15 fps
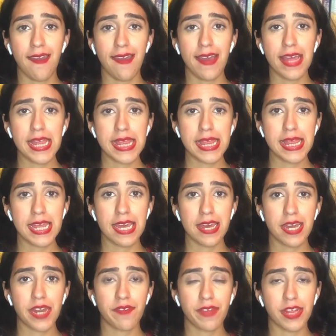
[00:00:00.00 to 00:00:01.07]
and
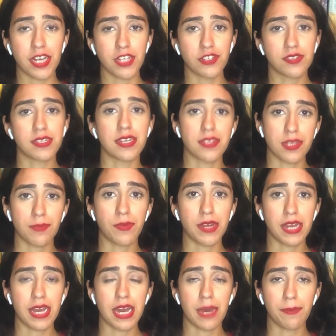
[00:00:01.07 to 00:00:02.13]
then everything just ends up on a
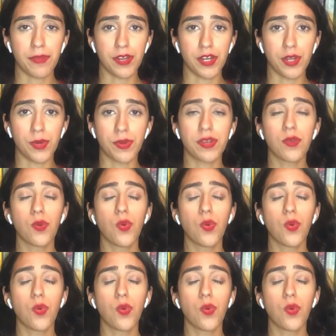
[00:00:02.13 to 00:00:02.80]
happier note,